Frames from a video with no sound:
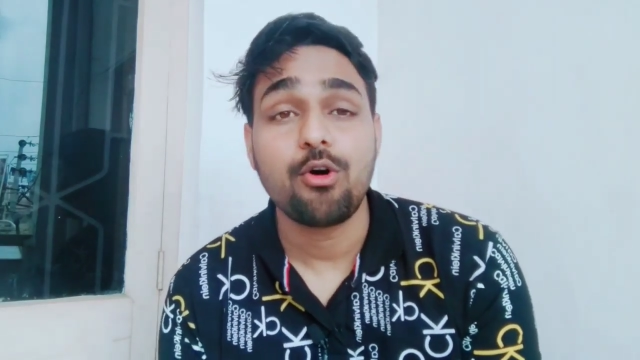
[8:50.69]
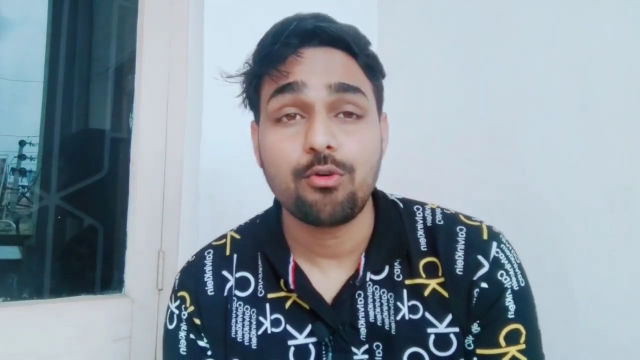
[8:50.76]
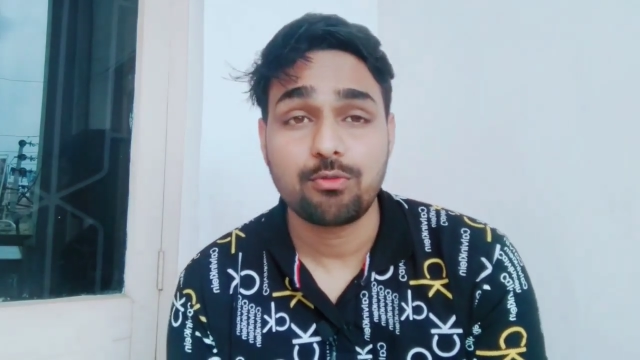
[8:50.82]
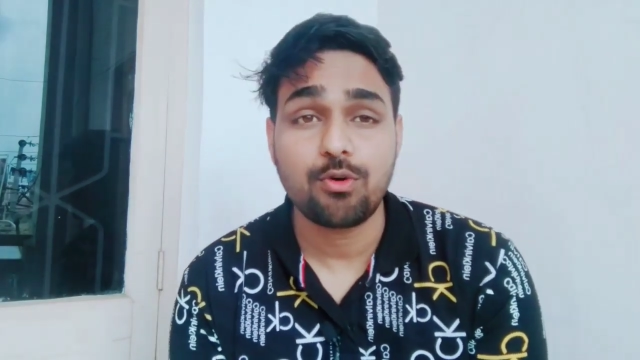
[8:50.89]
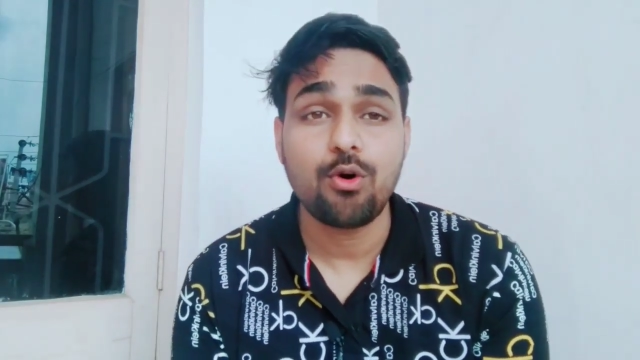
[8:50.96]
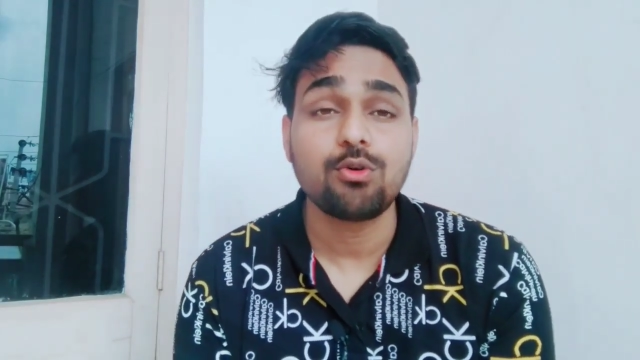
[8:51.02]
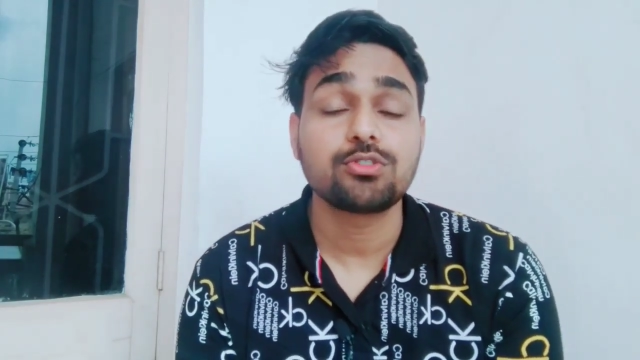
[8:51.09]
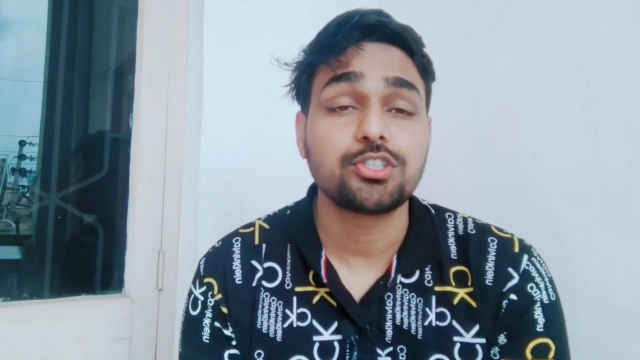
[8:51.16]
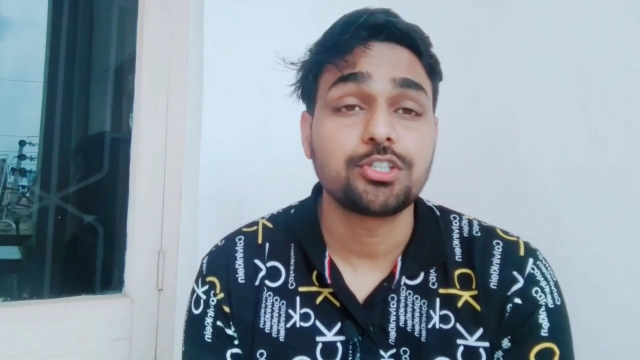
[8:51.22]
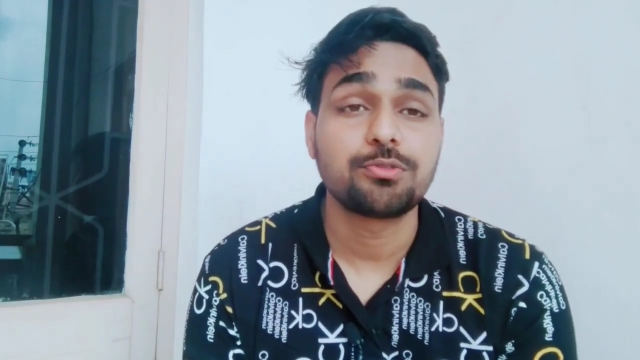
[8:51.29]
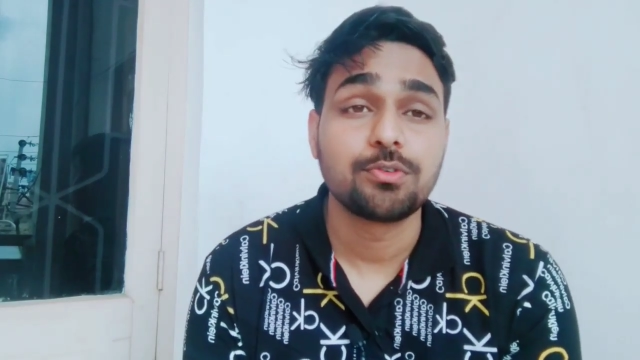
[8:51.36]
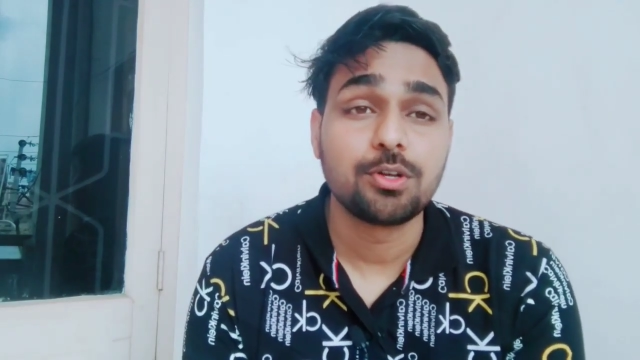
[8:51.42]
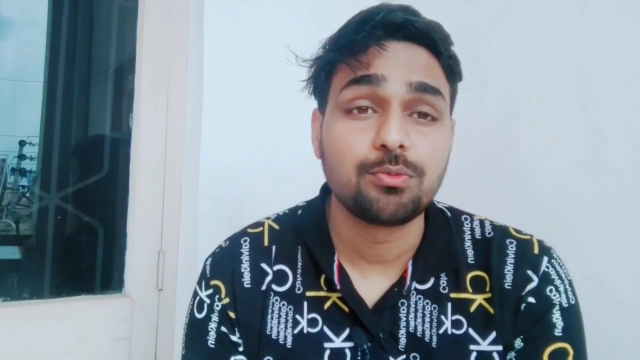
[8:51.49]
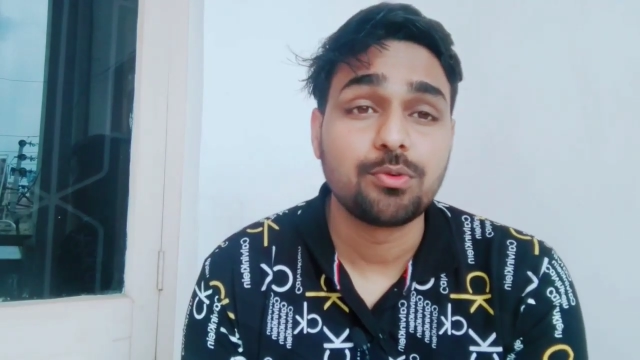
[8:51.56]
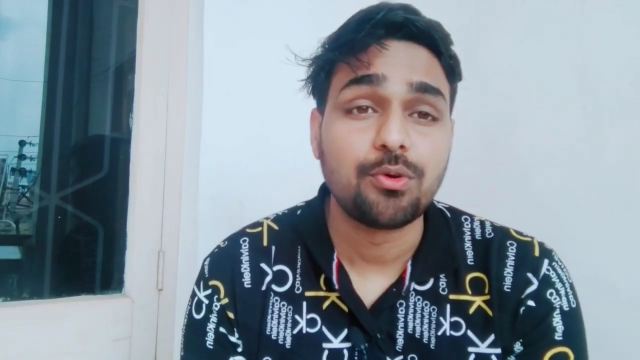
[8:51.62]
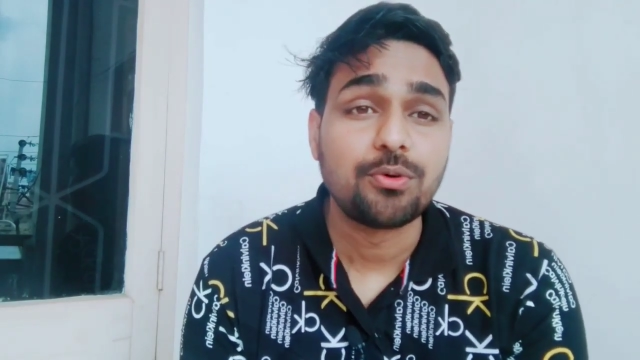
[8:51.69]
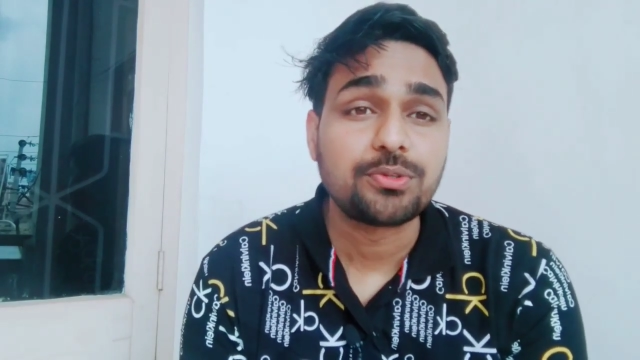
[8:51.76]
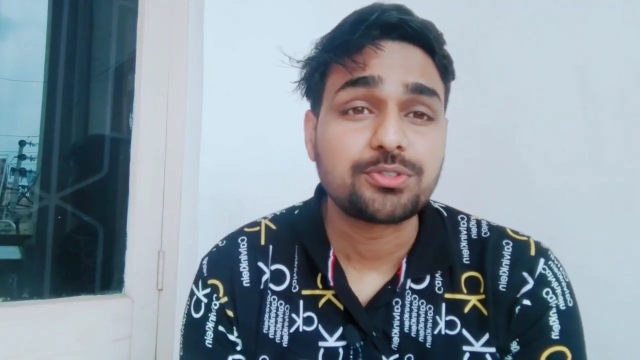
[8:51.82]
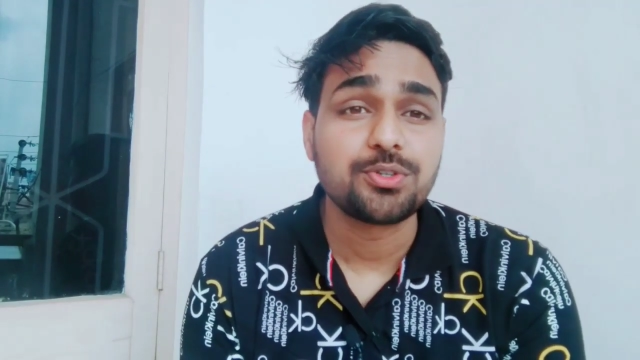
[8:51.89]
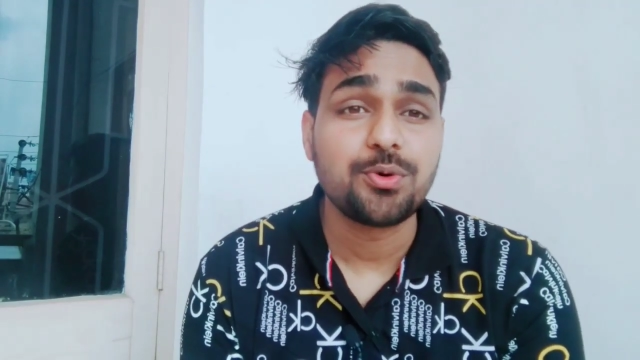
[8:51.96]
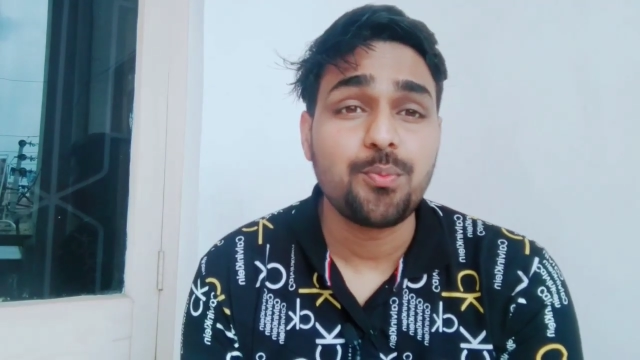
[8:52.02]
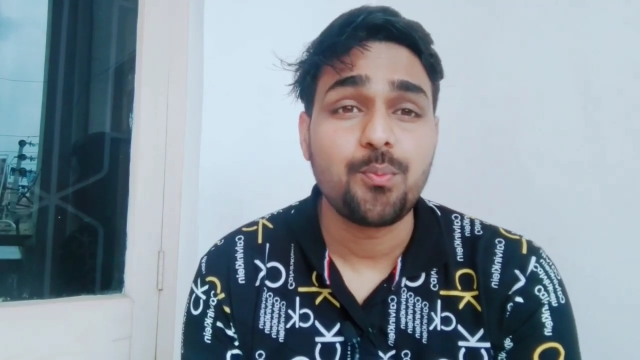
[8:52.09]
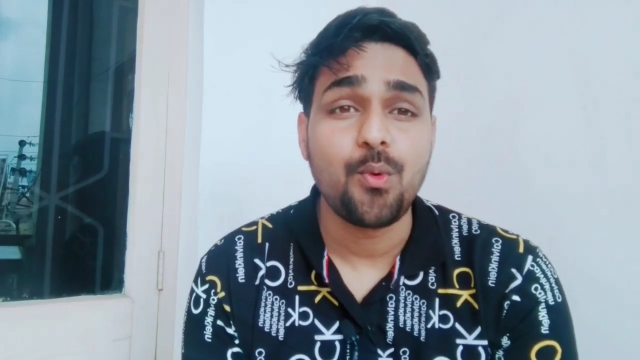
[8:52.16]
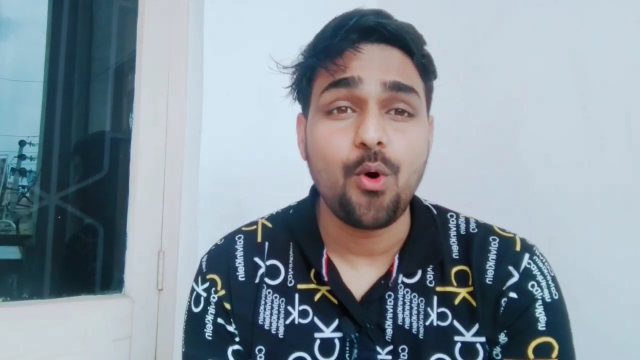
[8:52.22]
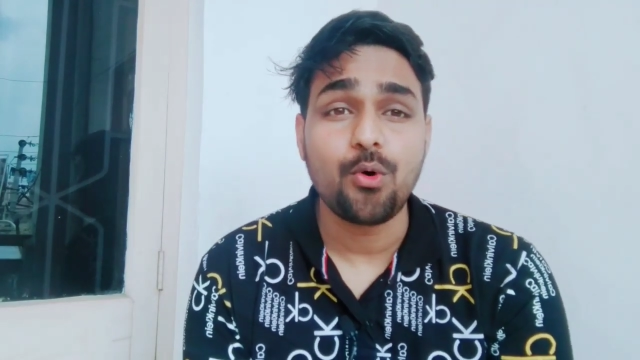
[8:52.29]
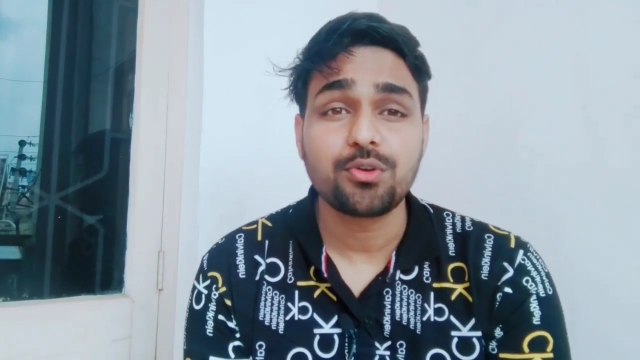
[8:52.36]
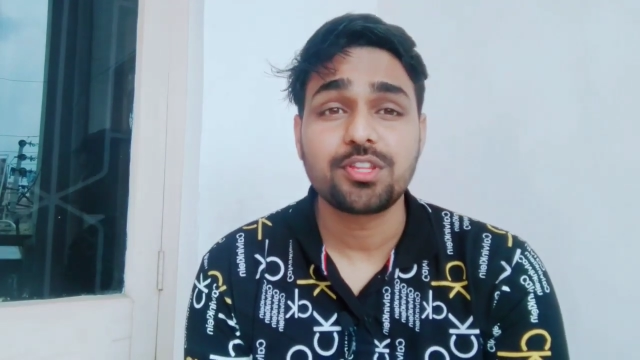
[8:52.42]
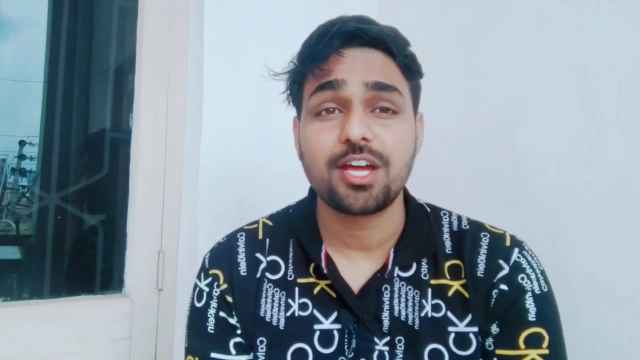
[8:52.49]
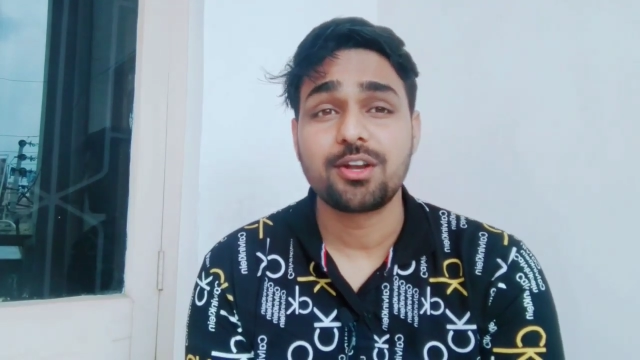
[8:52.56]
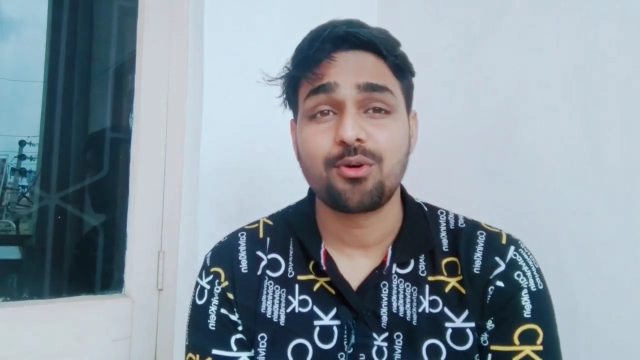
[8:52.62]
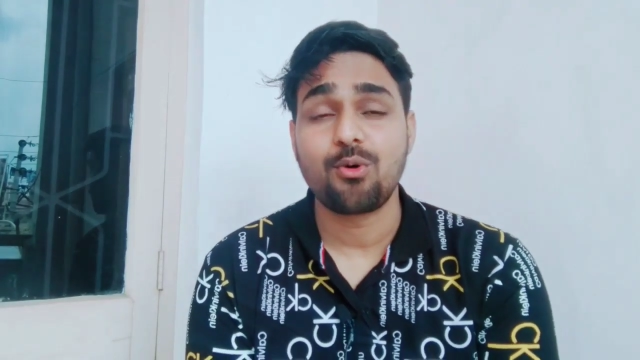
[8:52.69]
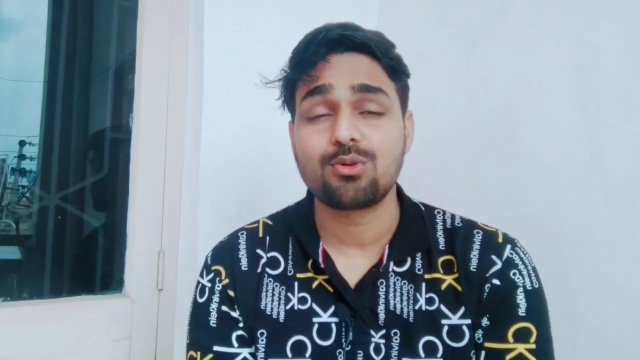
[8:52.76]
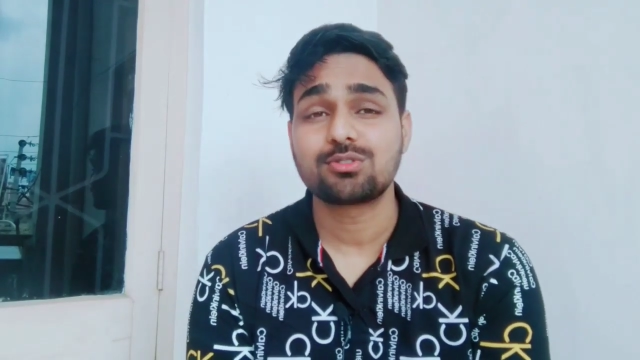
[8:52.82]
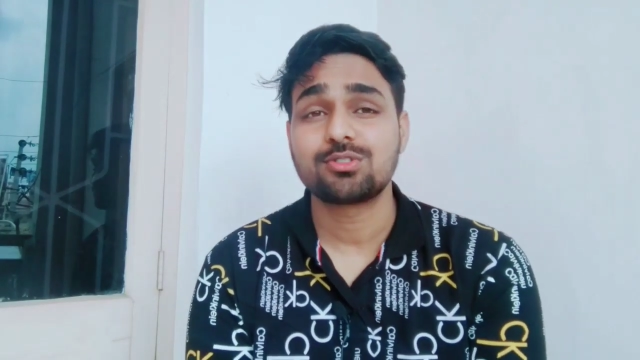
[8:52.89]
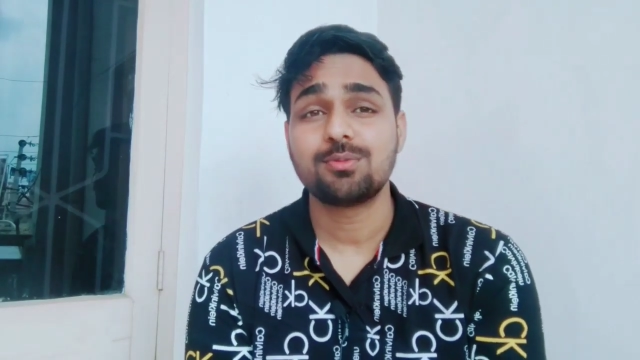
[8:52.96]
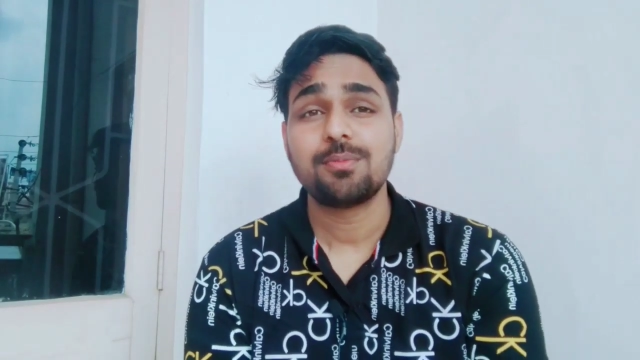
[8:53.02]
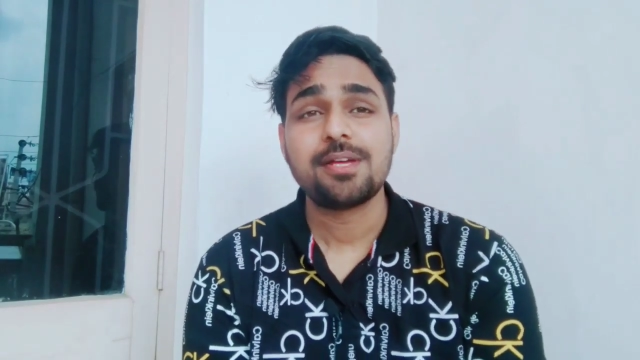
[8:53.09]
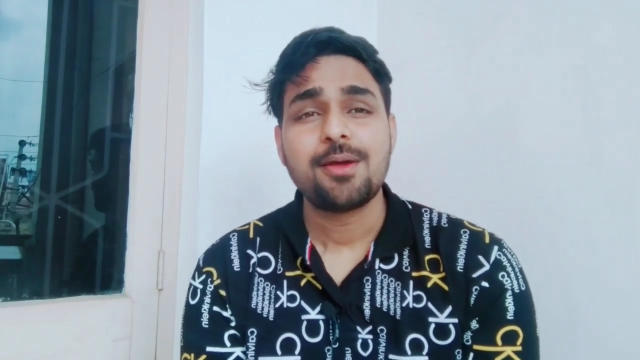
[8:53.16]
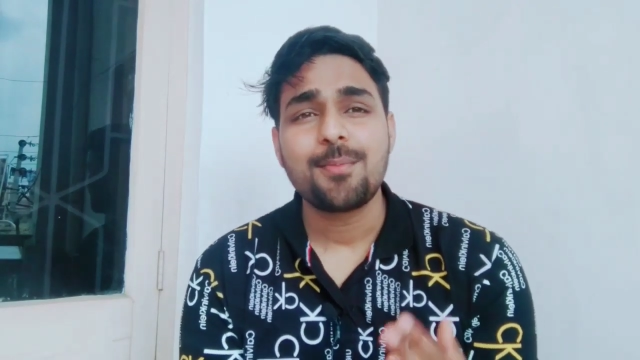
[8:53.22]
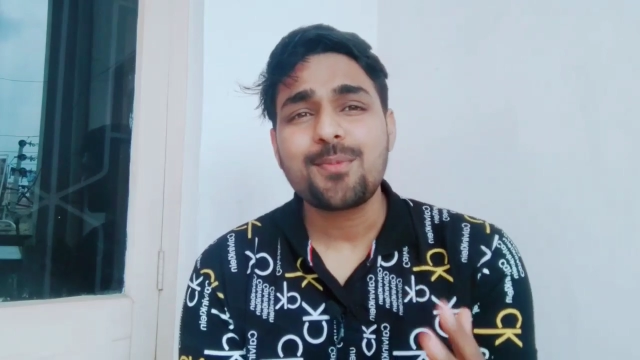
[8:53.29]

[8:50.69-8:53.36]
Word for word: Of course it will be awesome, more than awesome,